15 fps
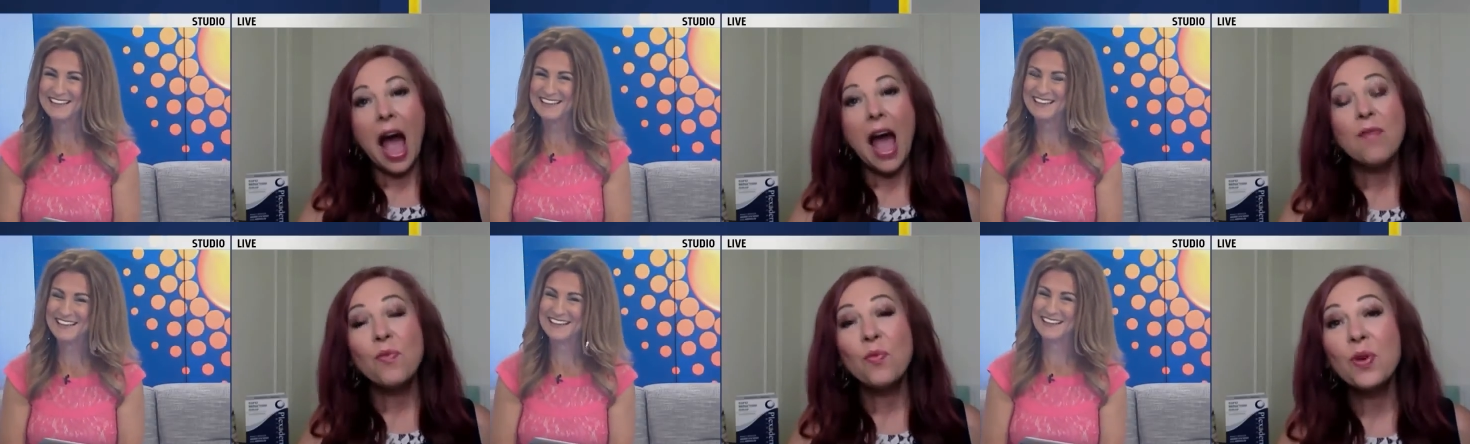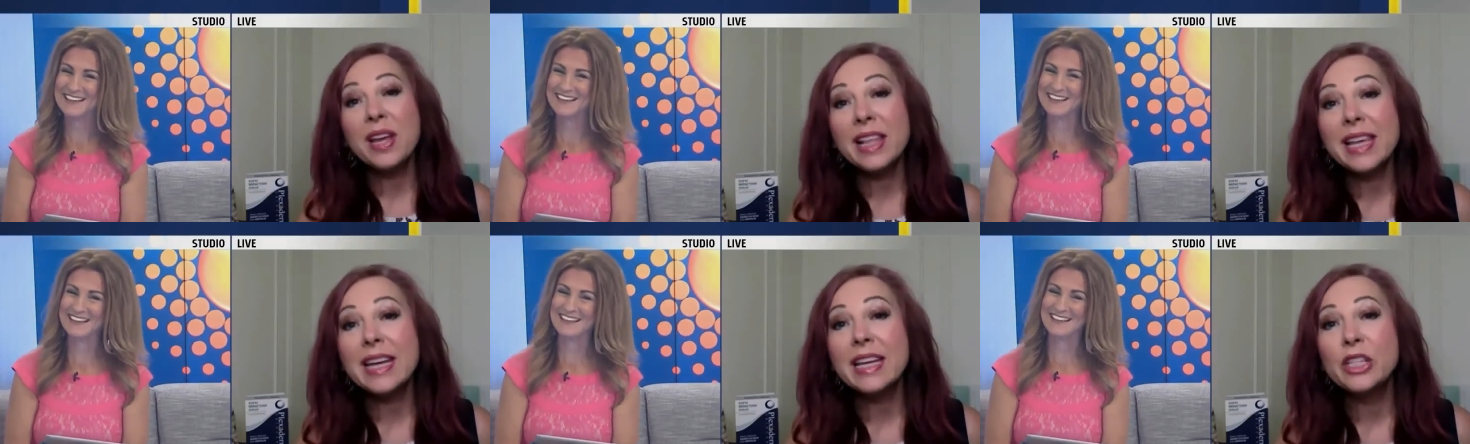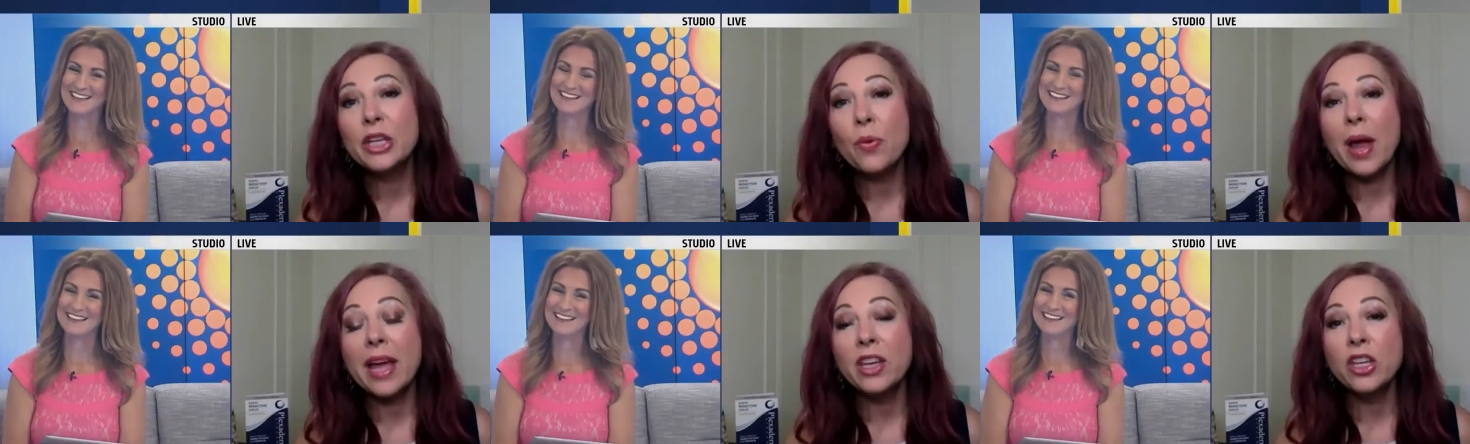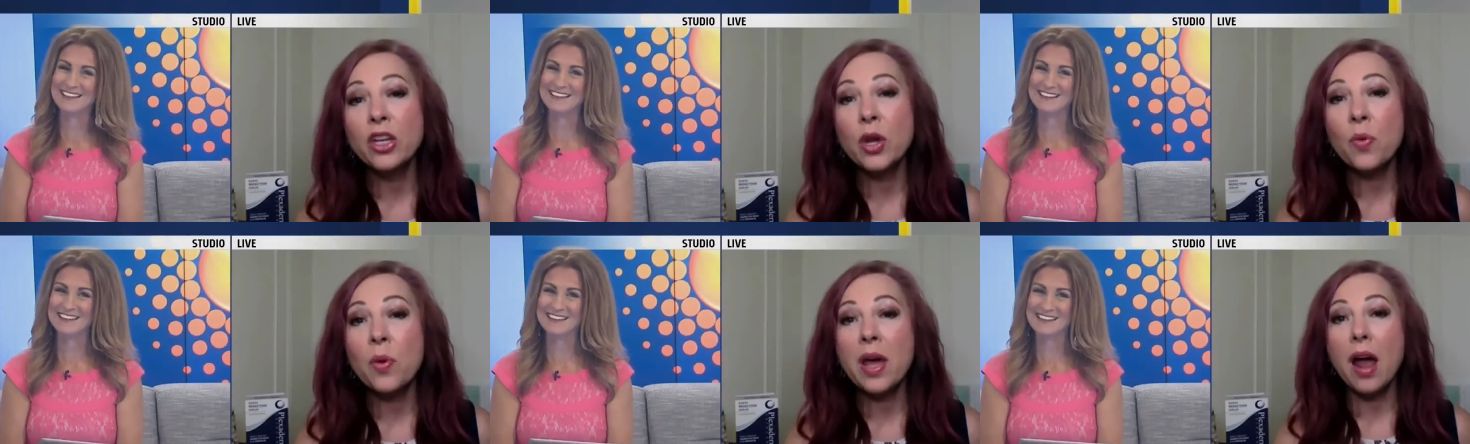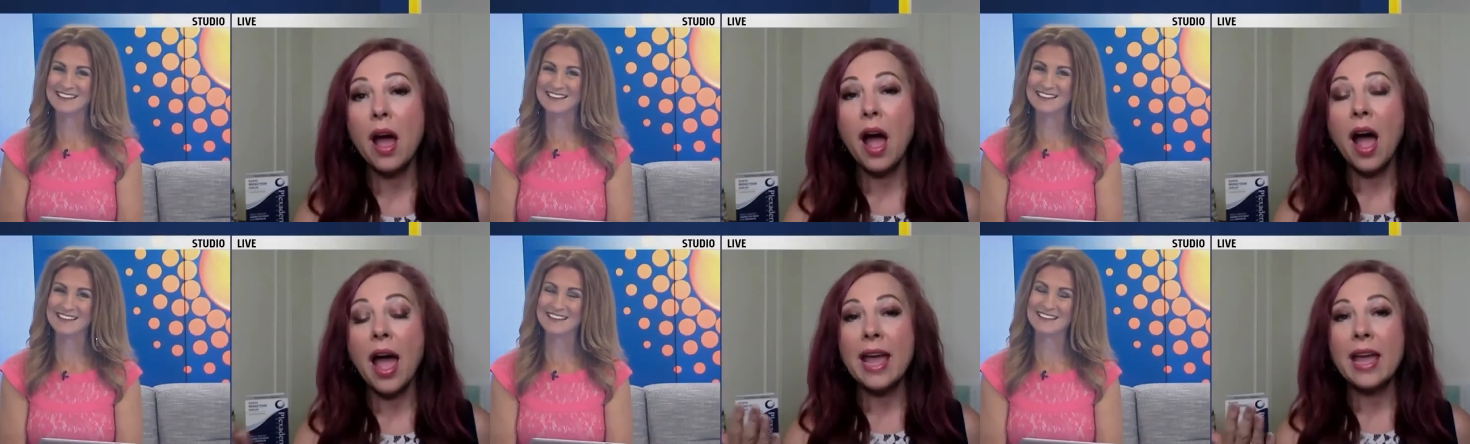Speaker 1: I really do. And you know what?
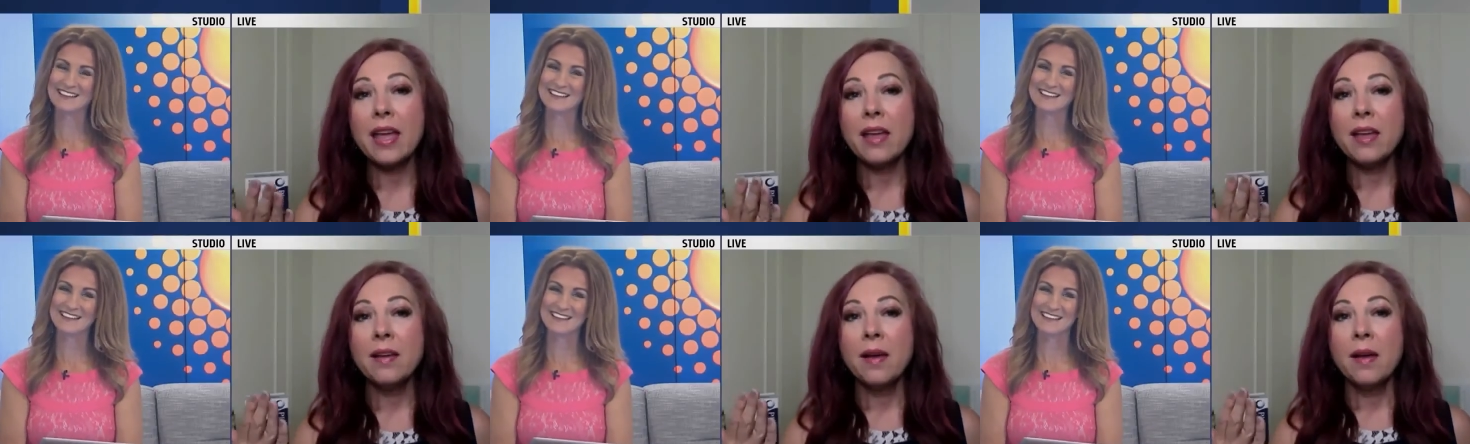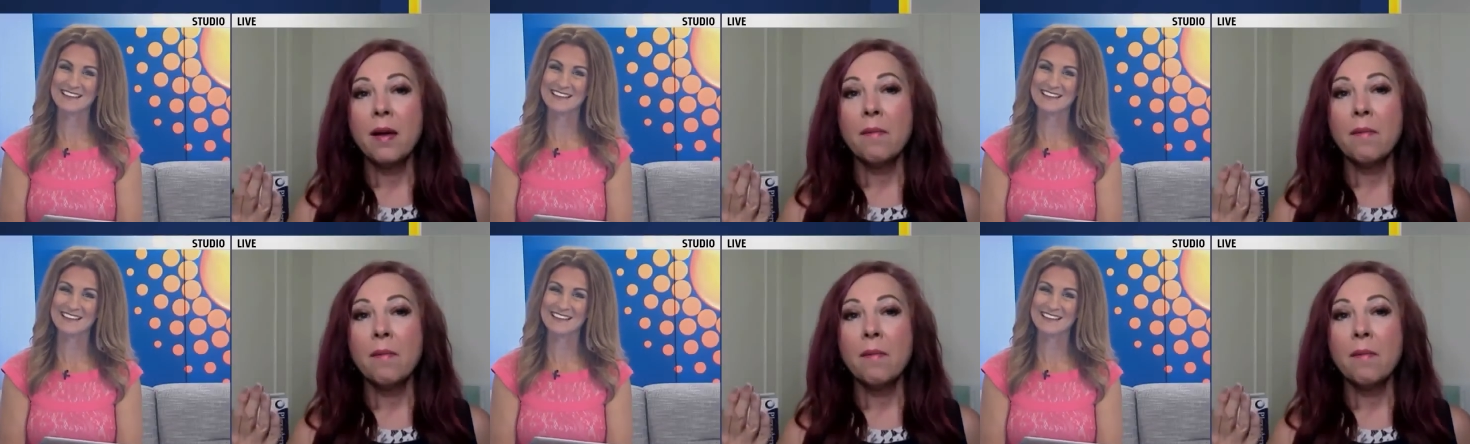I,